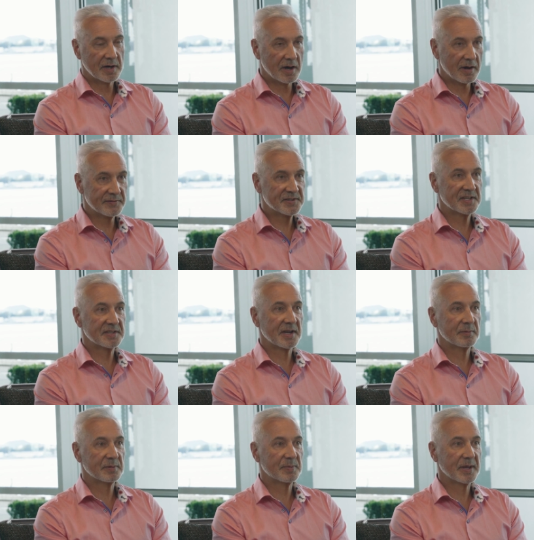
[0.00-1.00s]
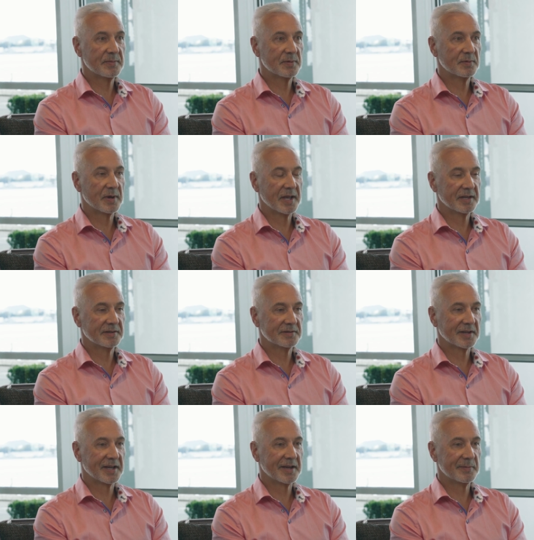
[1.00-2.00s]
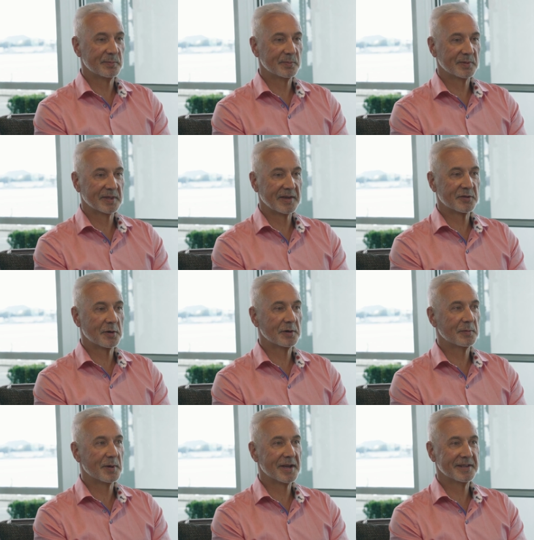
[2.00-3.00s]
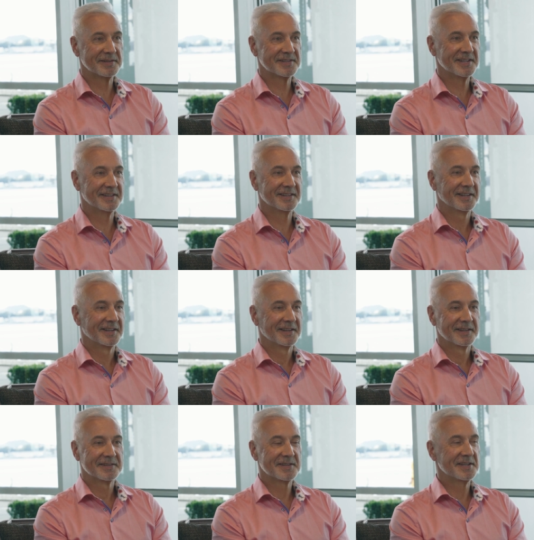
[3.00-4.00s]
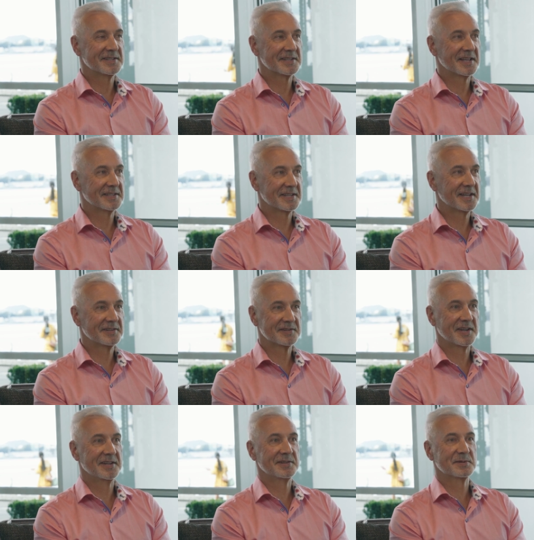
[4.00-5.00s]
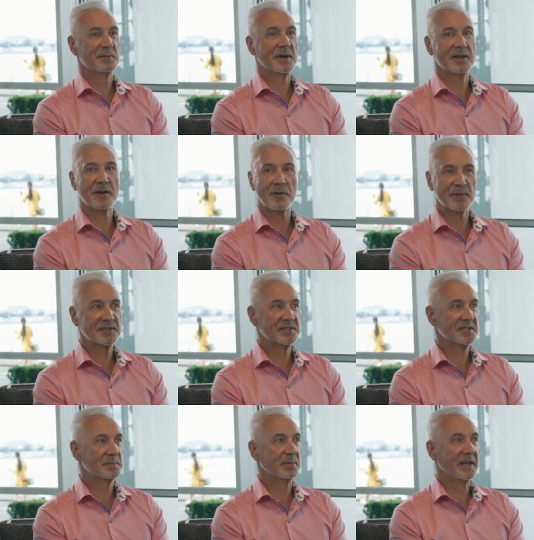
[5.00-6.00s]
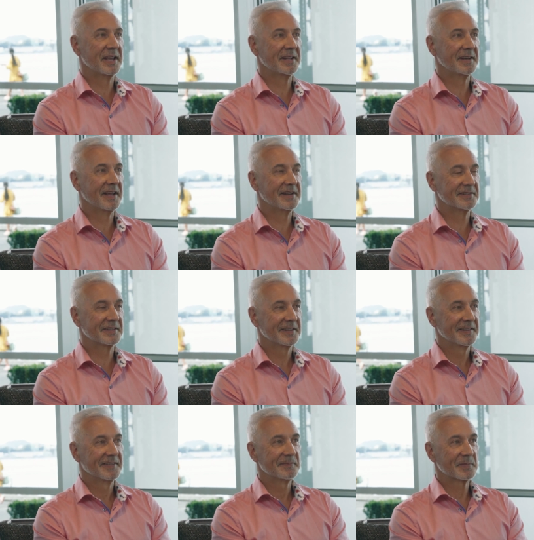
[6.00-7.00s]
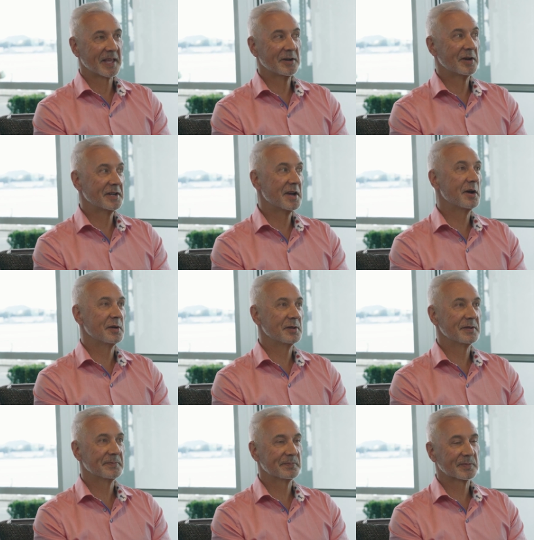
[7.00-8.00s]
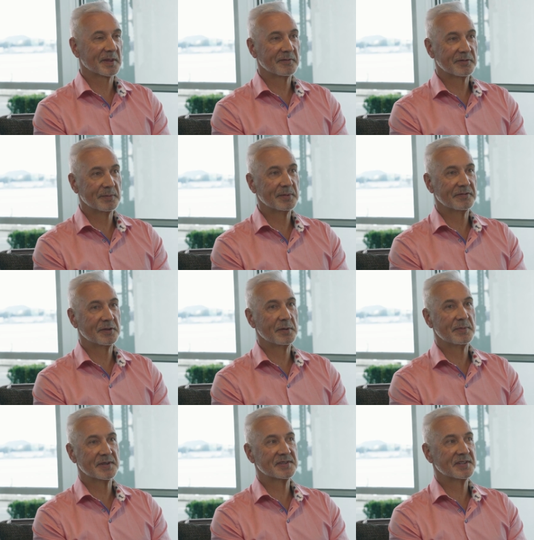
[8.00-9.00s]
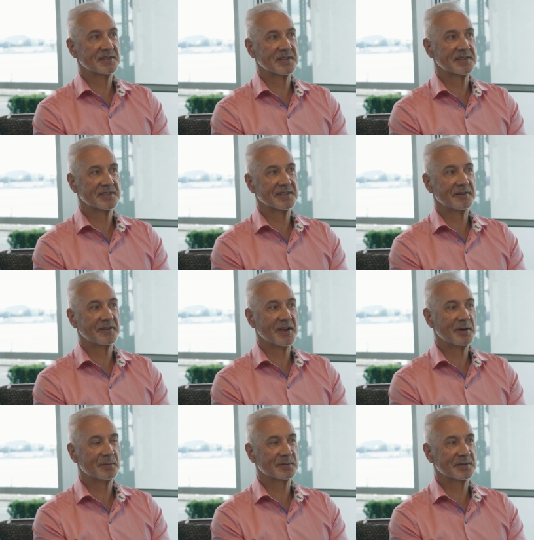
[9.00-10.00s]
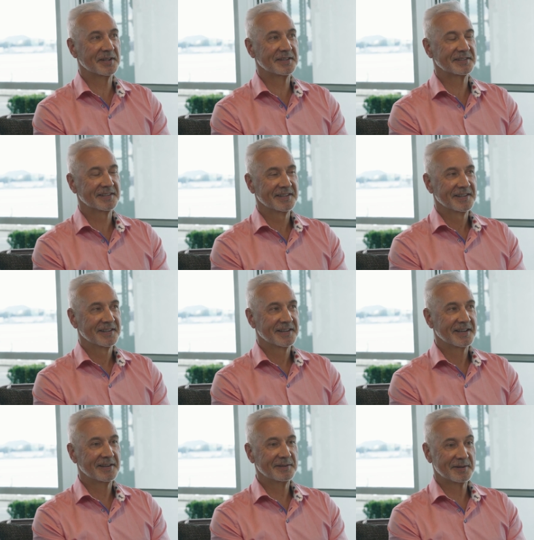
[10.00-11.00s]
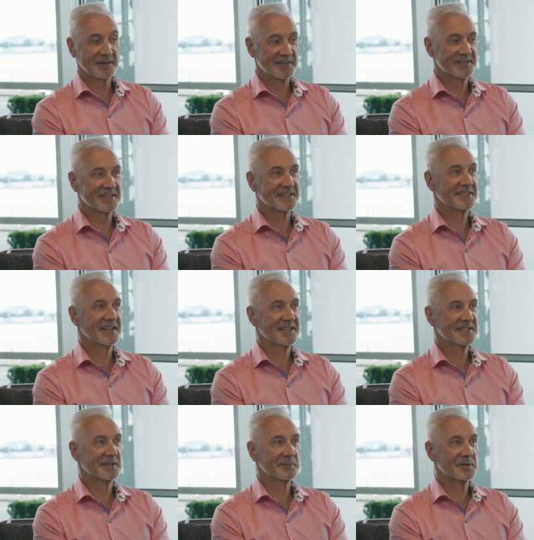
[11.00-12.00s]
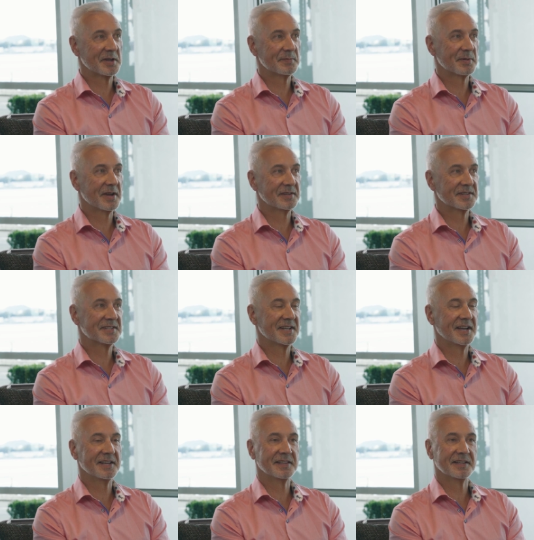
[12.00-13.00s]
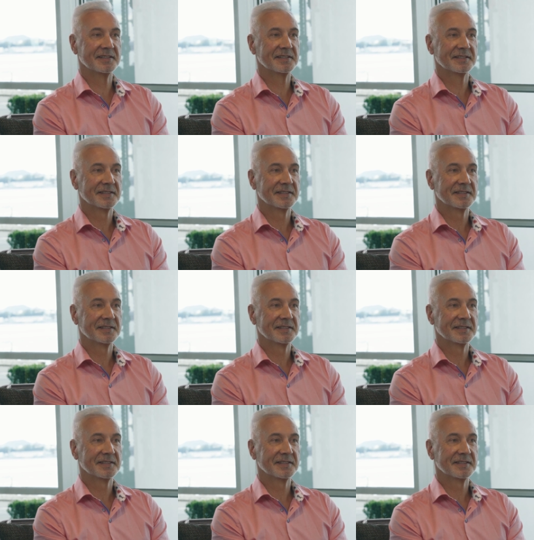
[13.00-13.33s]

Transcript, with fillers: I've sat down with people and um, they've gone away and said, geez, that changed my whole business plan. And, and I know from the few businesses that I've helped that I look at the success and I'm so proud to say that